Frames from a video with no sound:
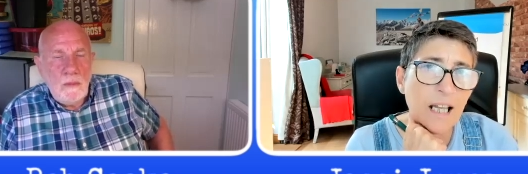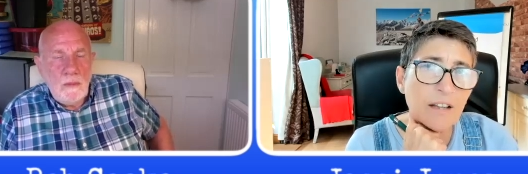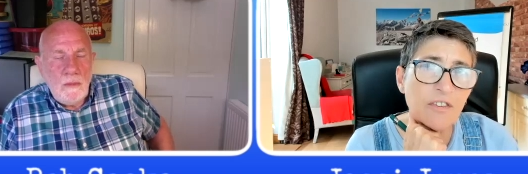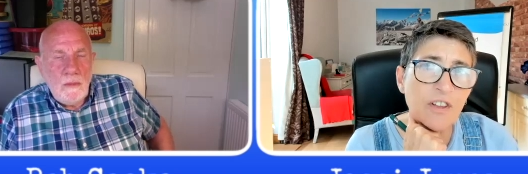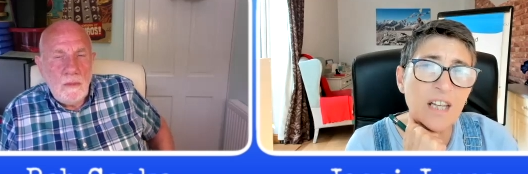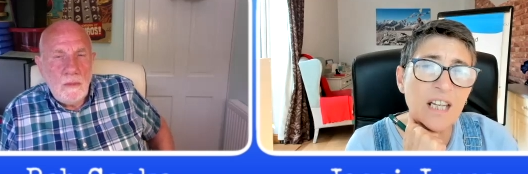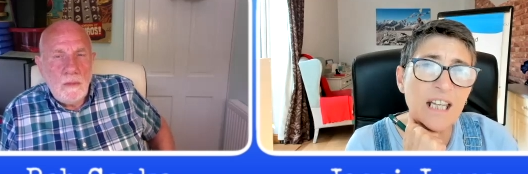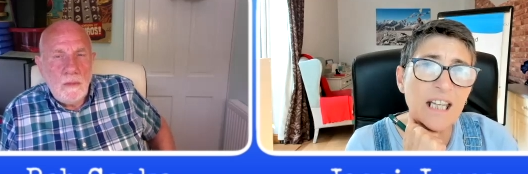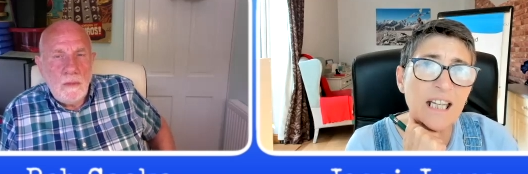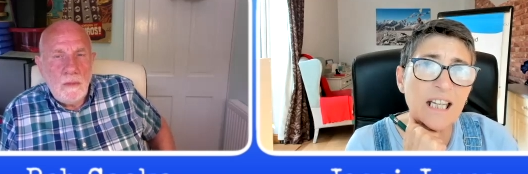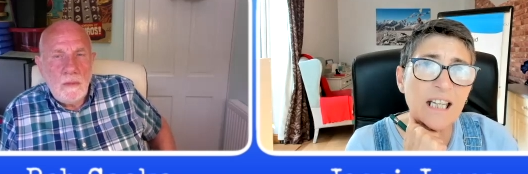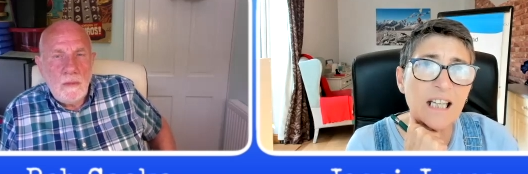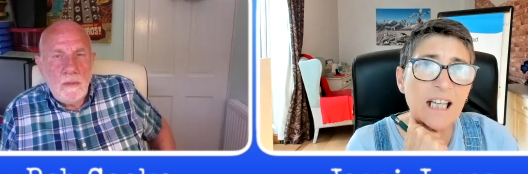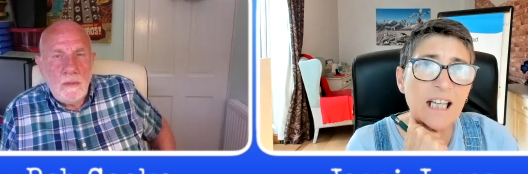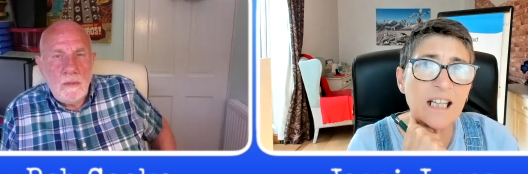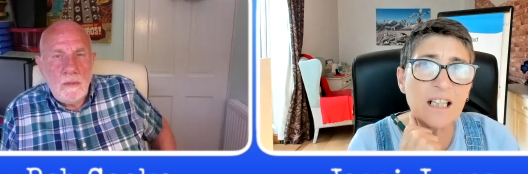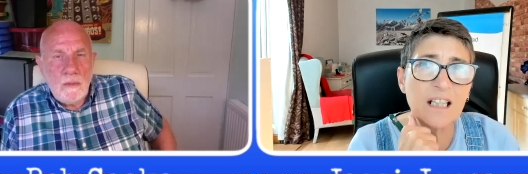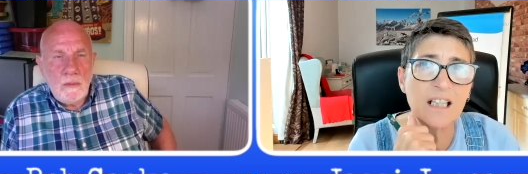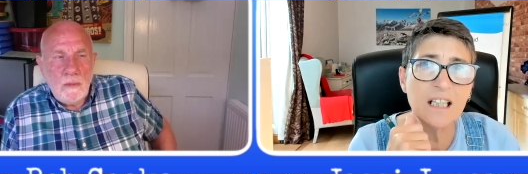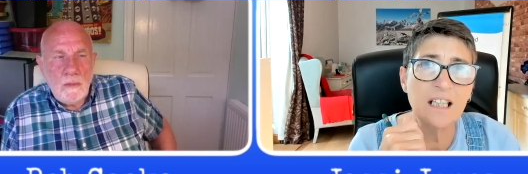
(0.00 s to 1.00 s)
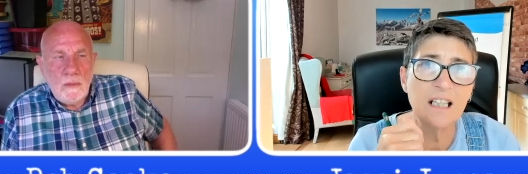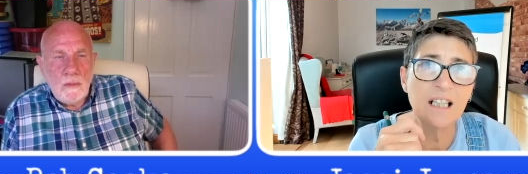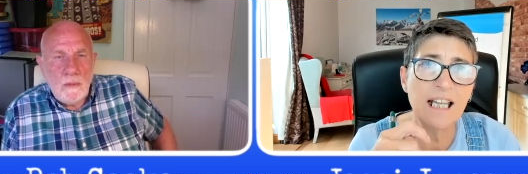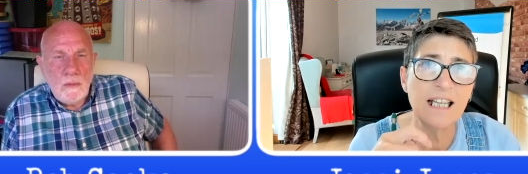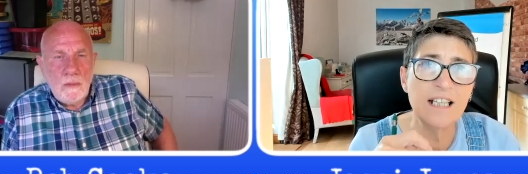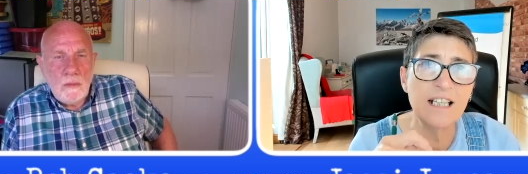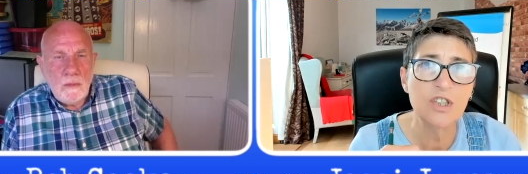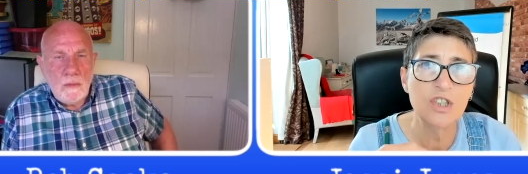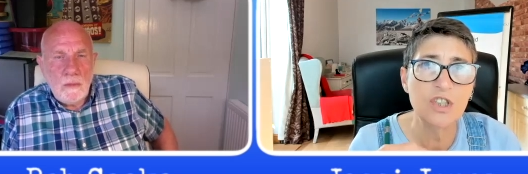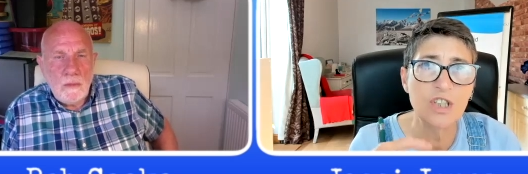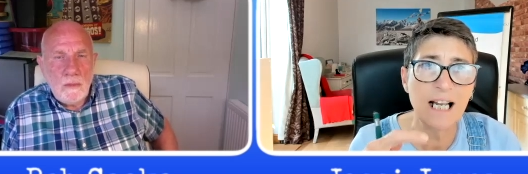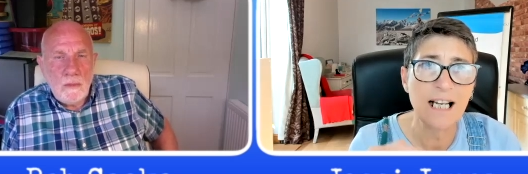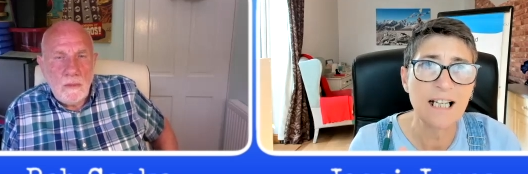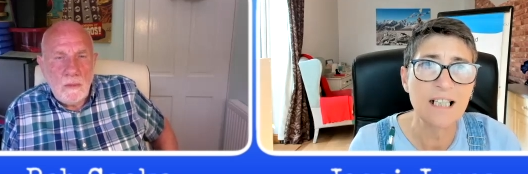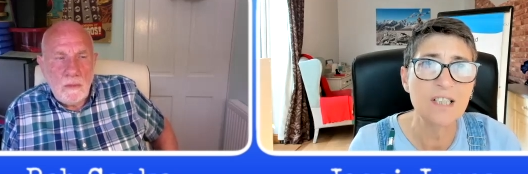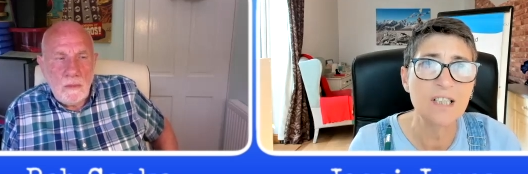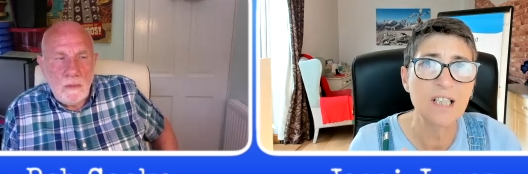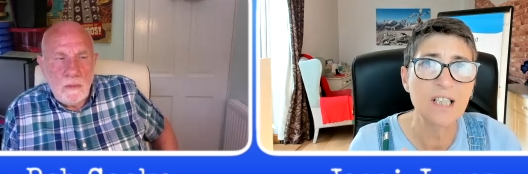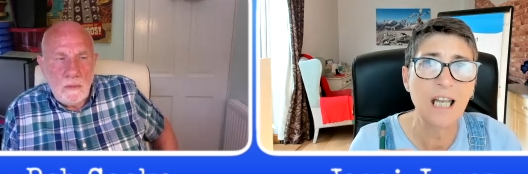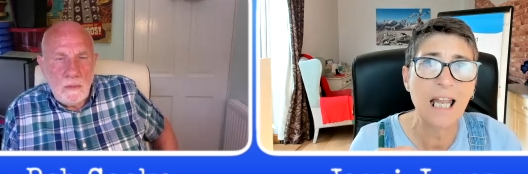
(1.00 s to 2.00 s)
Speaker 1: I, think it it it
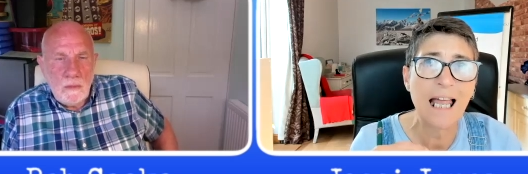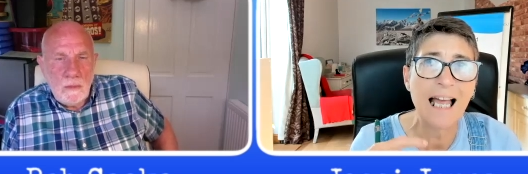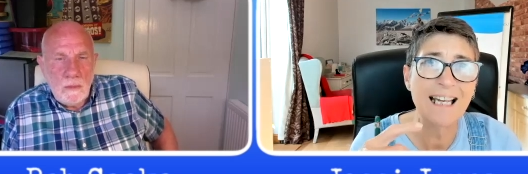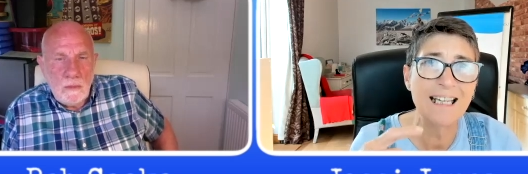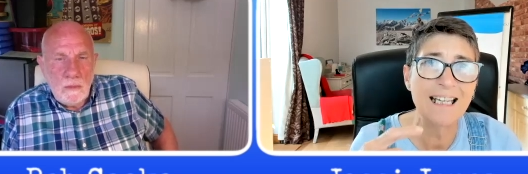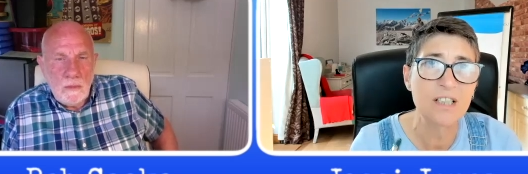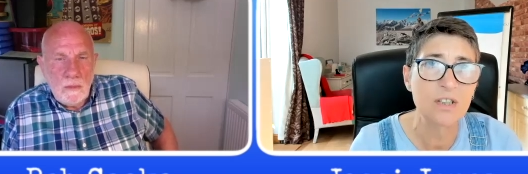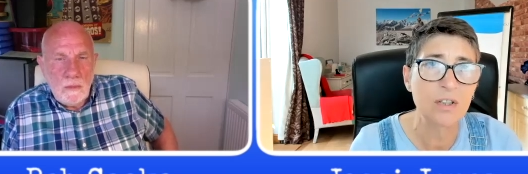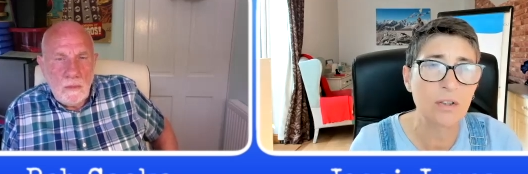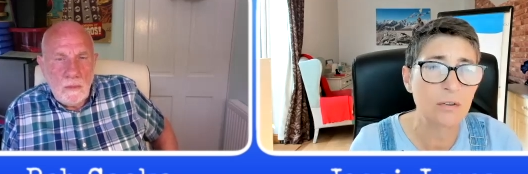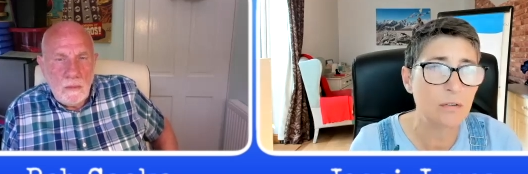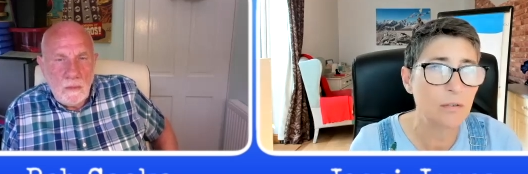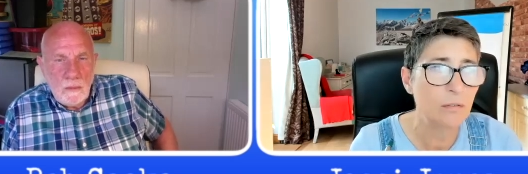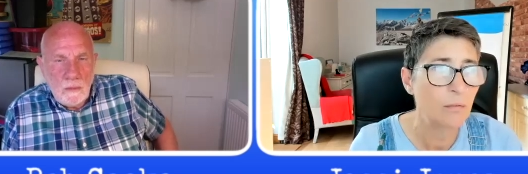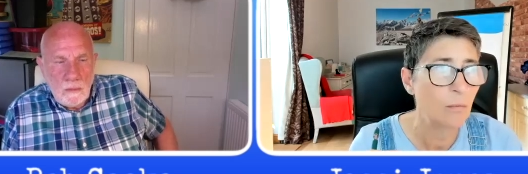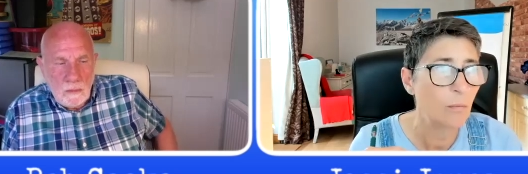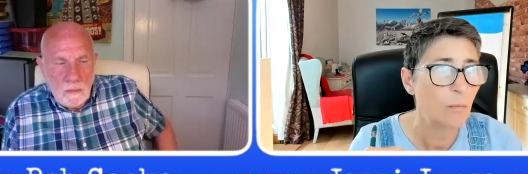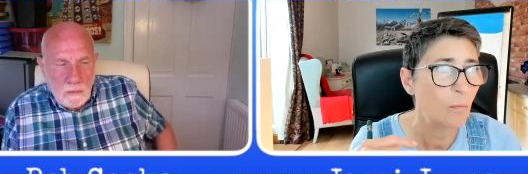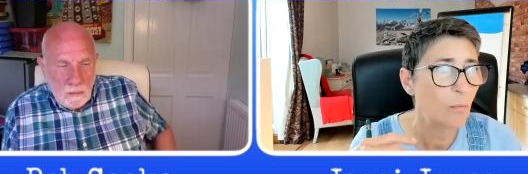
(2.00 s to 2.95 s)
shines a light on